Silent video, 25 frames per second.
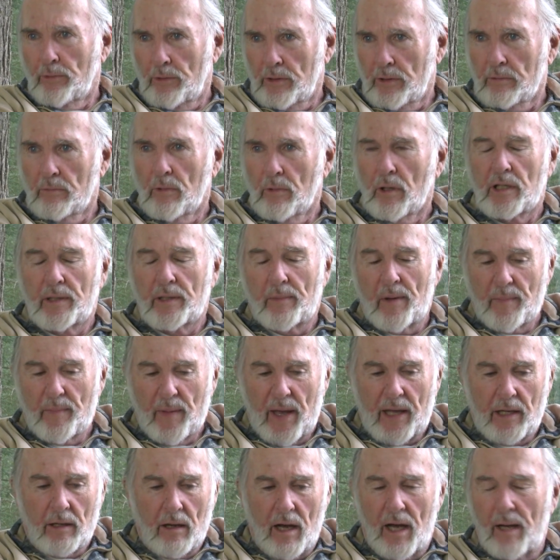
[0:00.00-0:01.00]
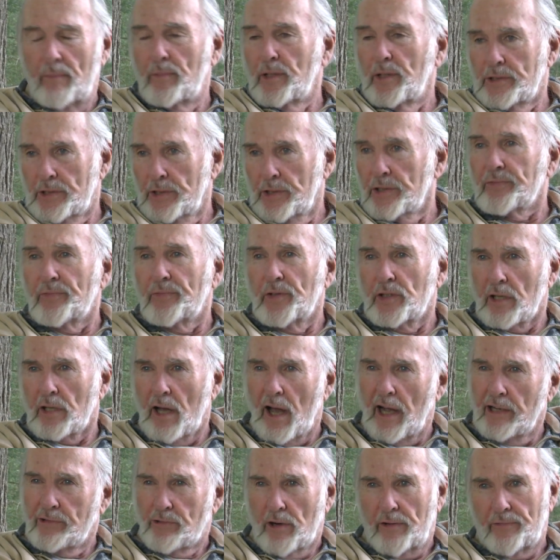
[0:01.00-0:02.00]
One of my main hobbies is
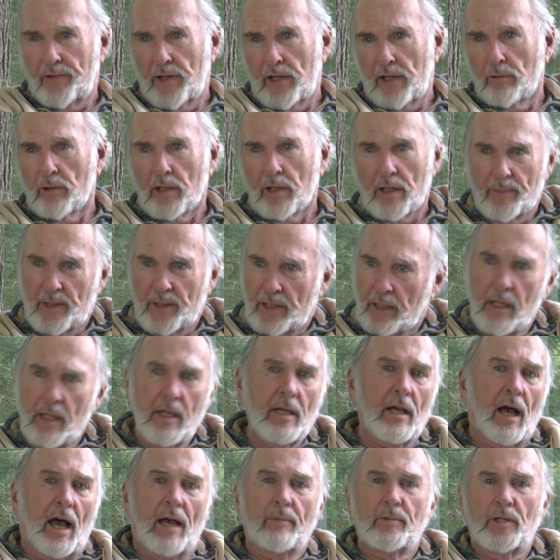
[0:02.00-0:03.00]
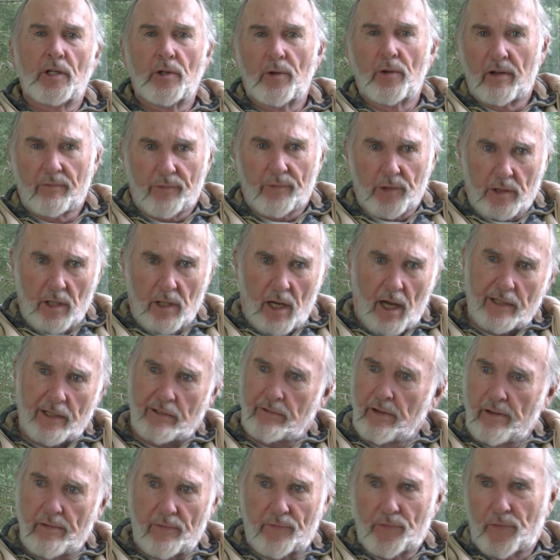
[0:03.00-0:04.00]
photography. Well, I mean, I've been doing
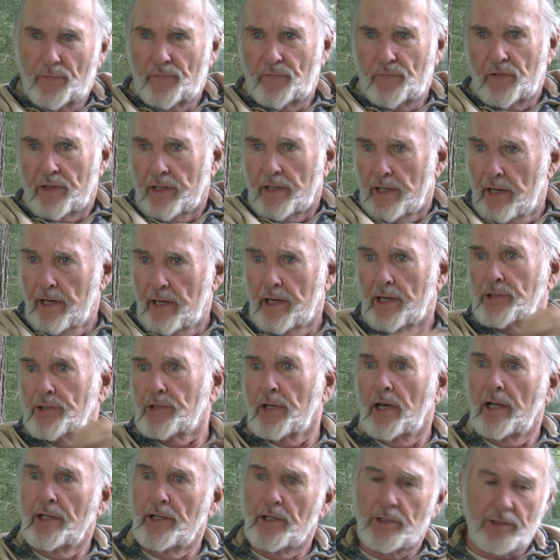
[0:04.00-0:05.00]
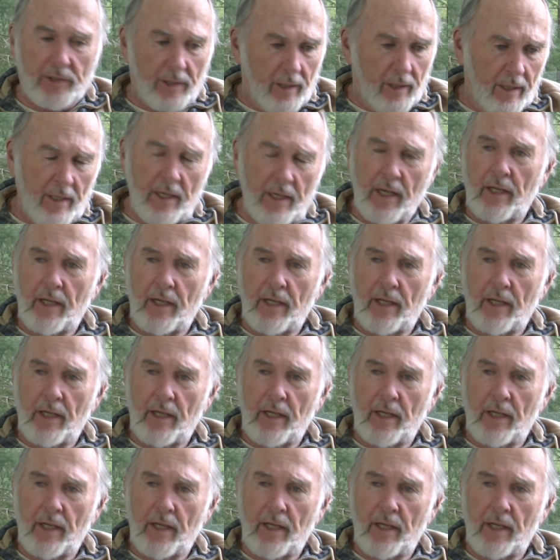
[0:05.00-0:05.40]
photography for years, and I used to,